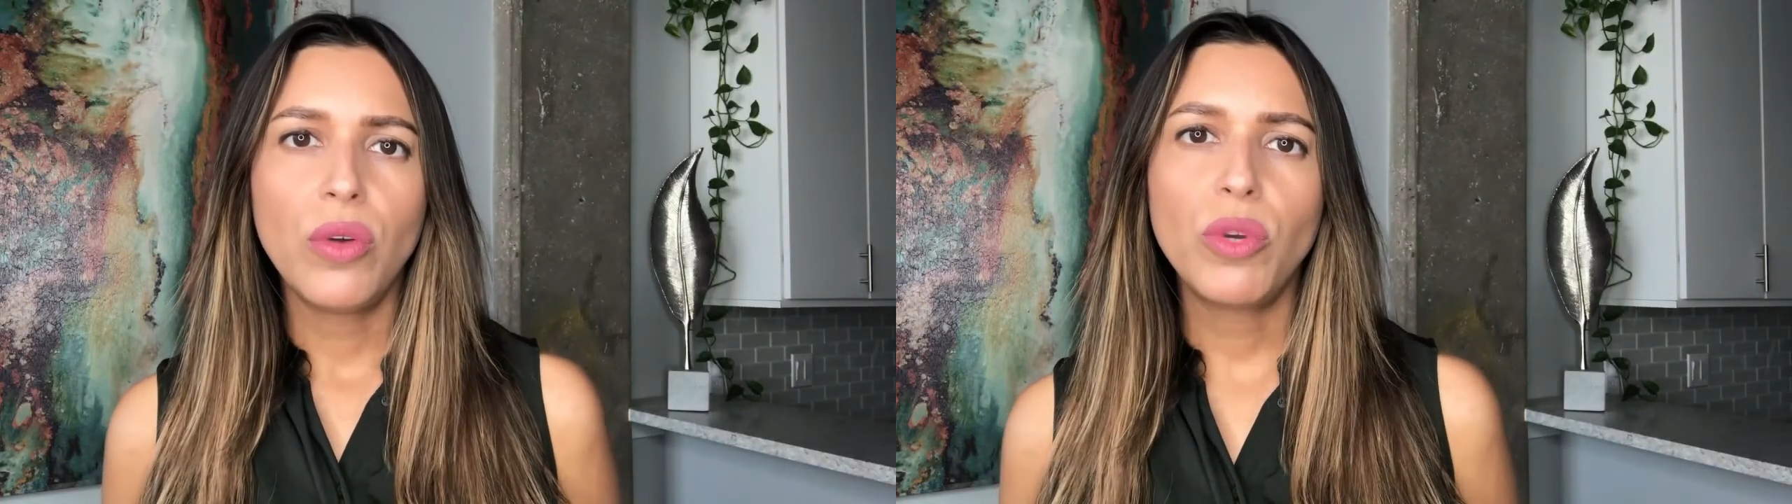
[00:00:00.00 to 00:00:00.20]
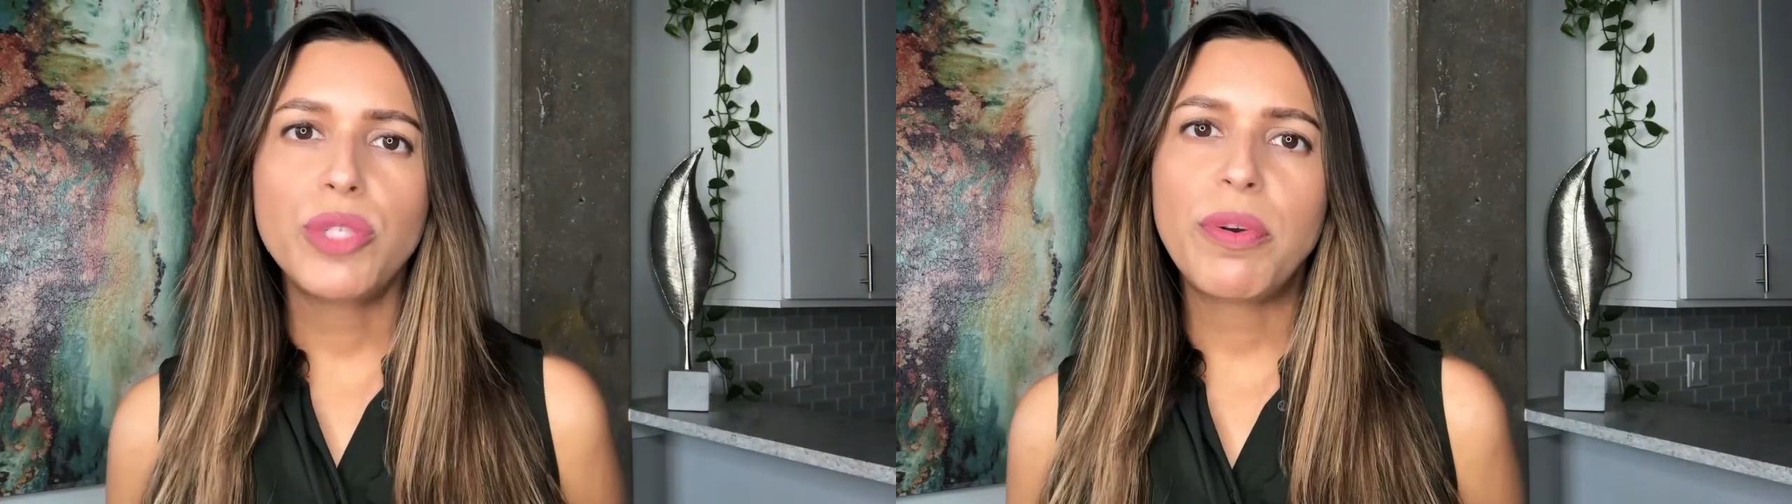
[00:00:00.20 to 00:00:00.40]

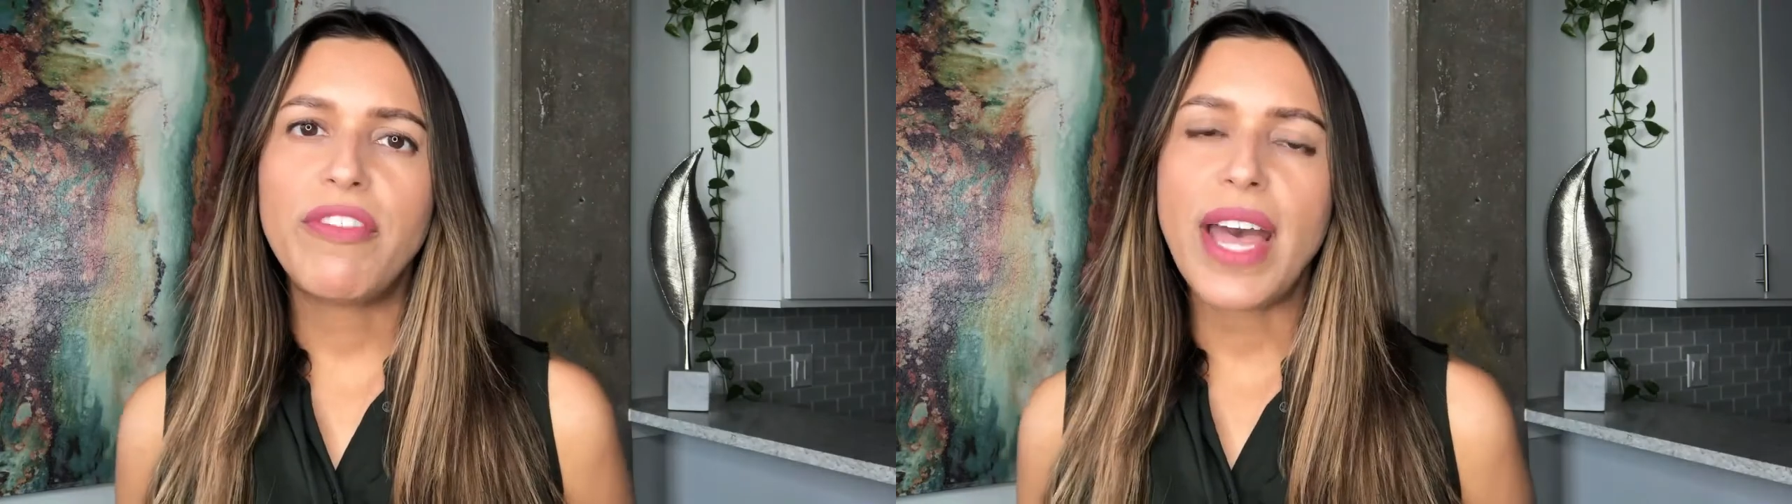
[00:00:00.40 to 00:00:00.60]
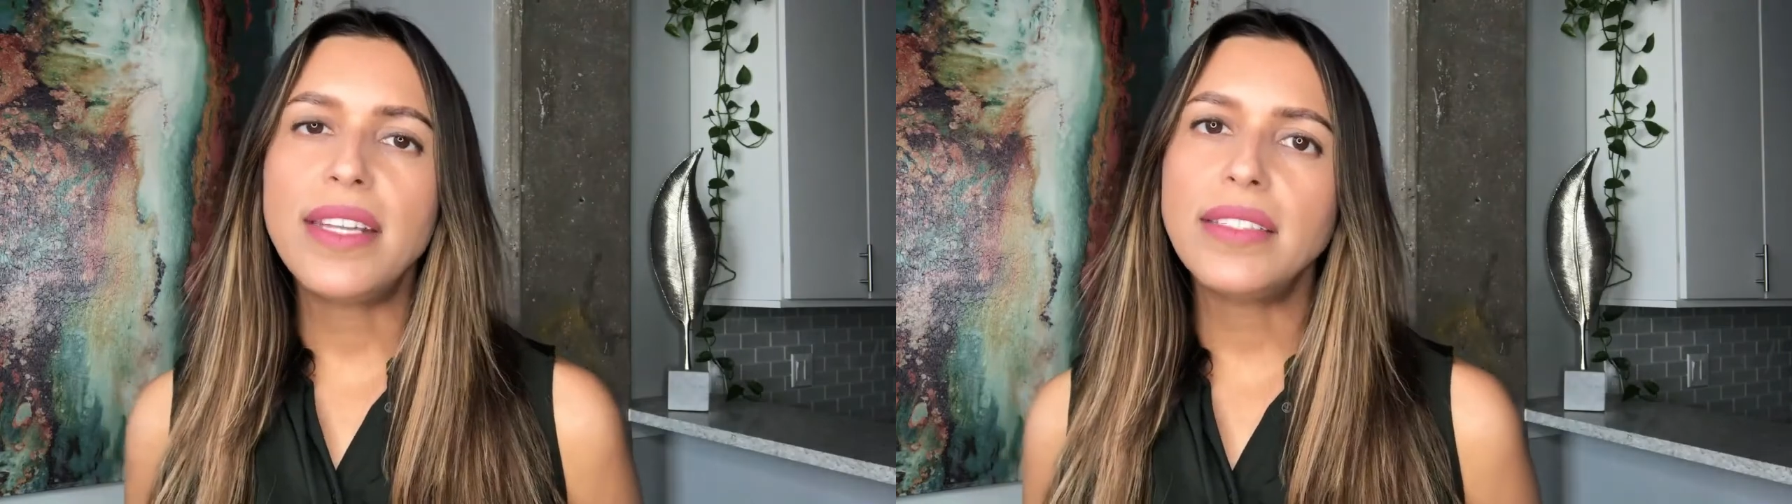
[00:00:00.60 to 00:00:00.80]
which
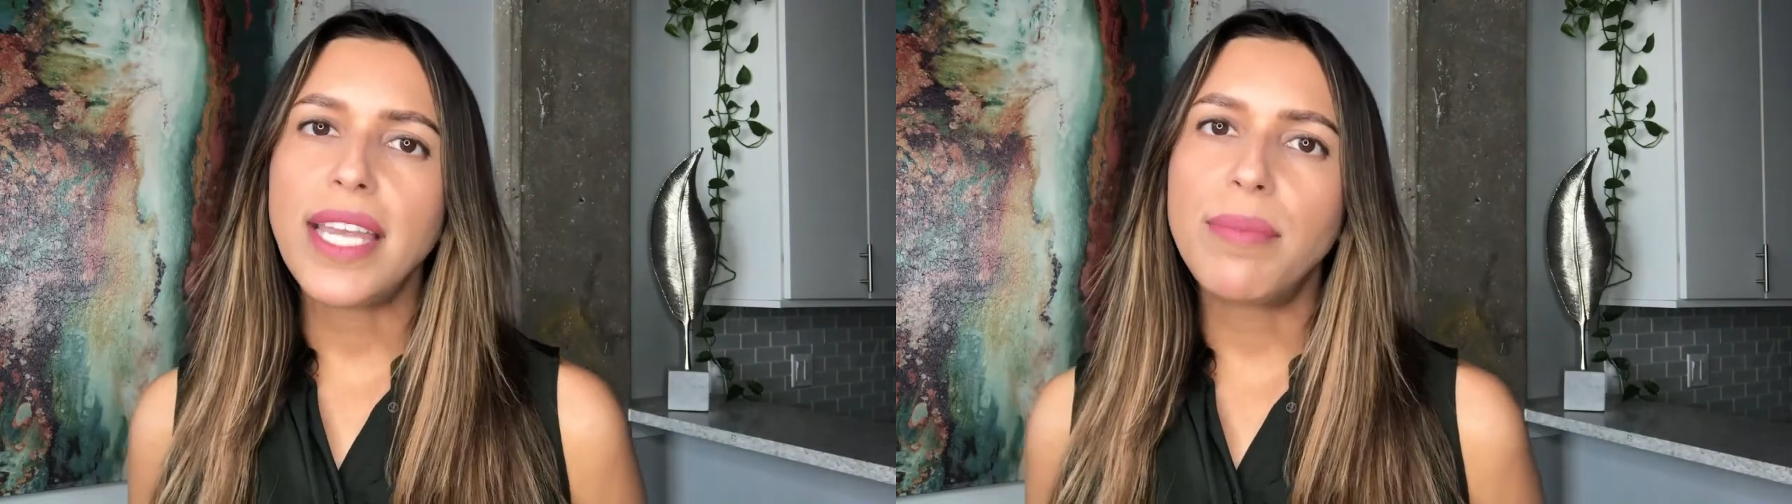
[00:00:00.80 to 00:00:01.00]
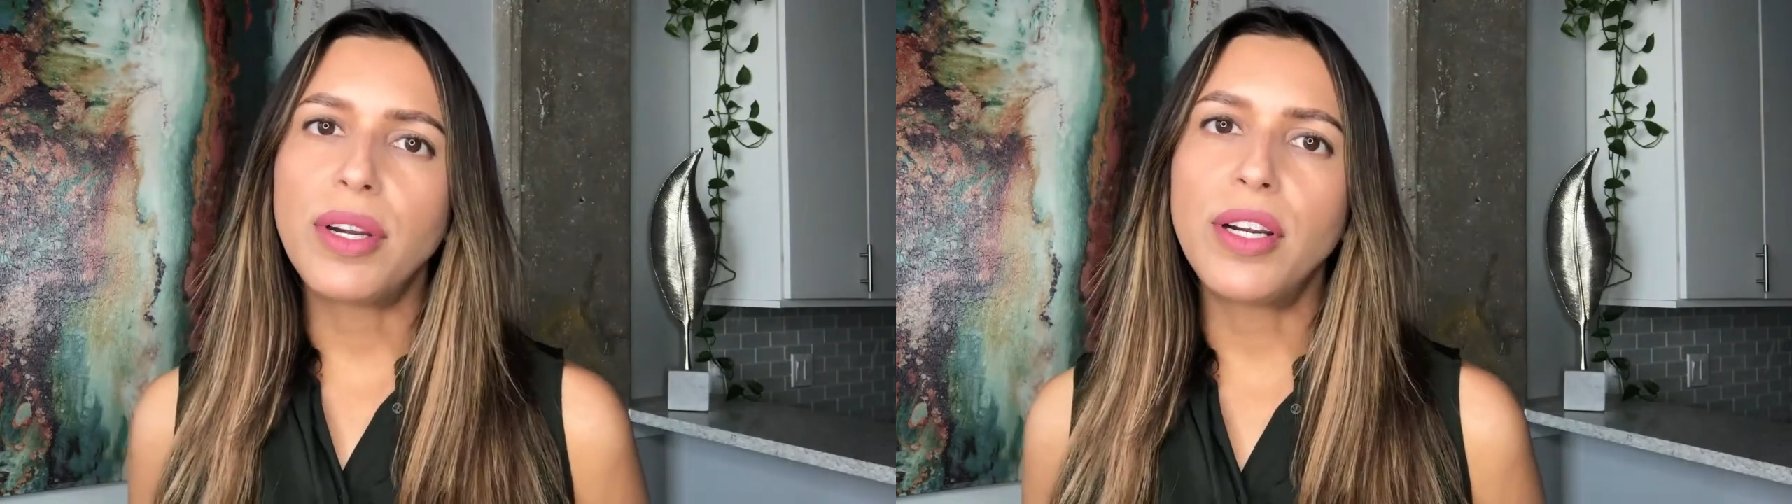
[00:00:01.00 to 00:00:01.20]
provided
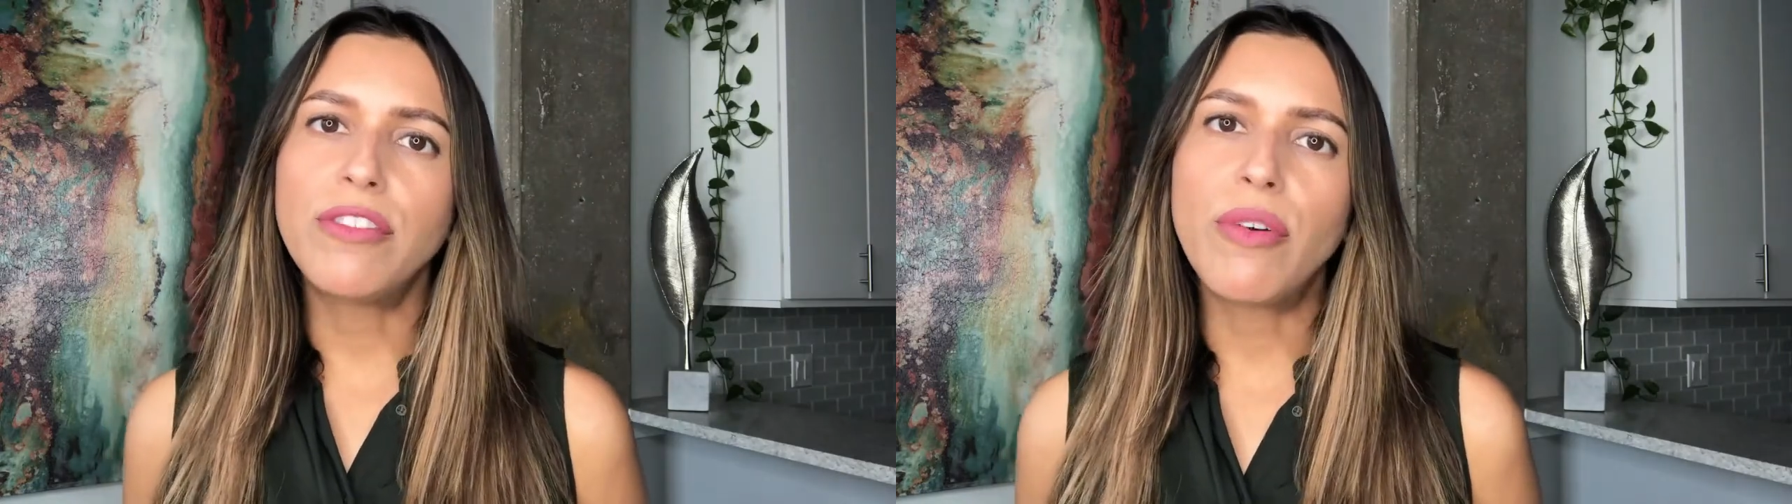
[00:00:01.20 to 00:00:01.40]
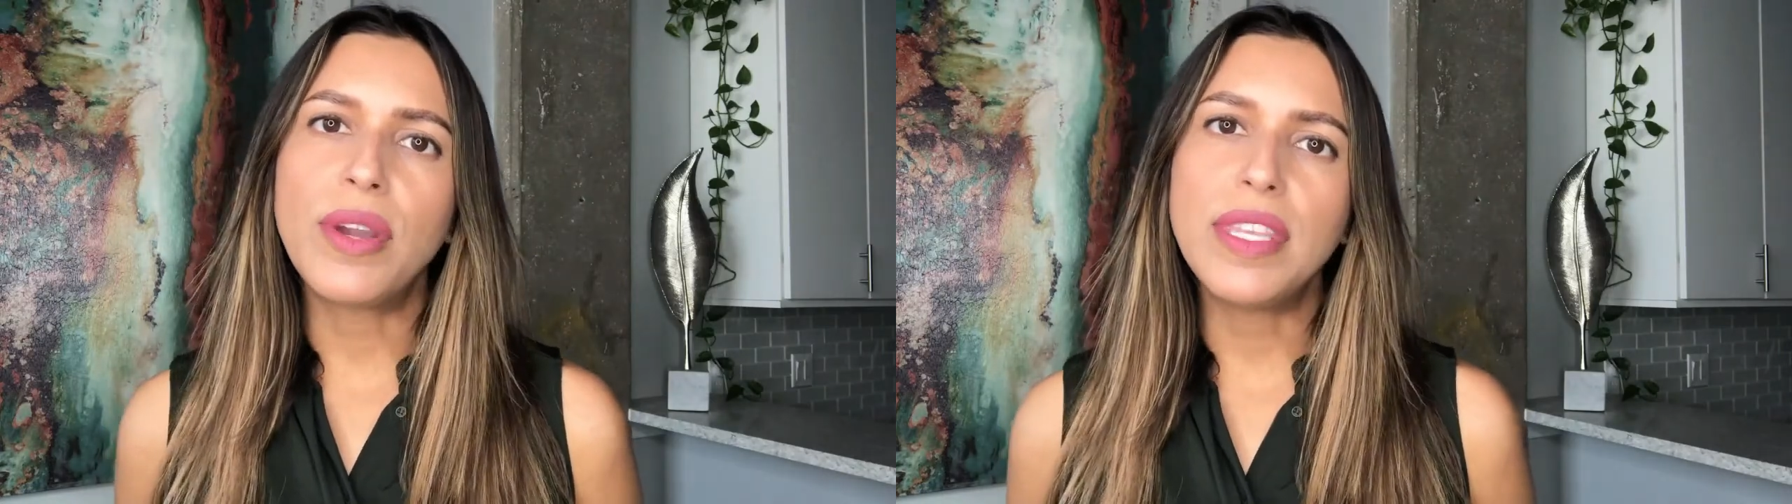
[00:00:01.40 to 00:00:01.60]
labor
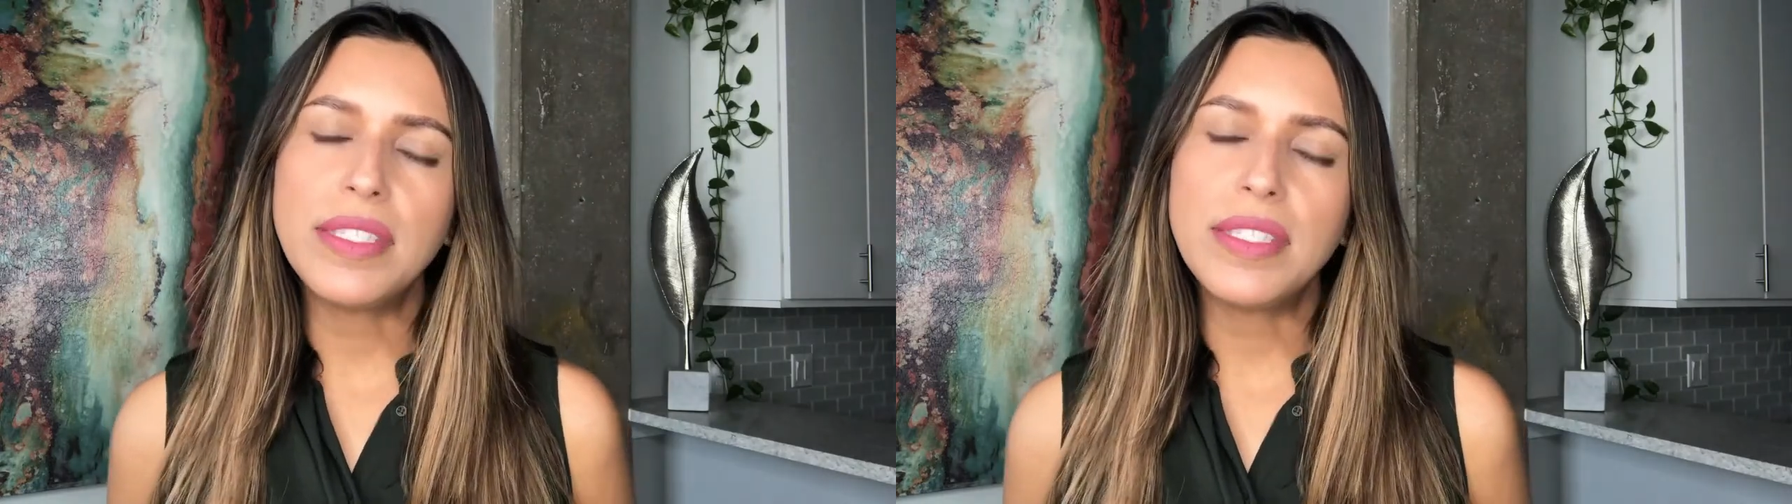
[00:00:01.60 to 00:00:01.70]
for the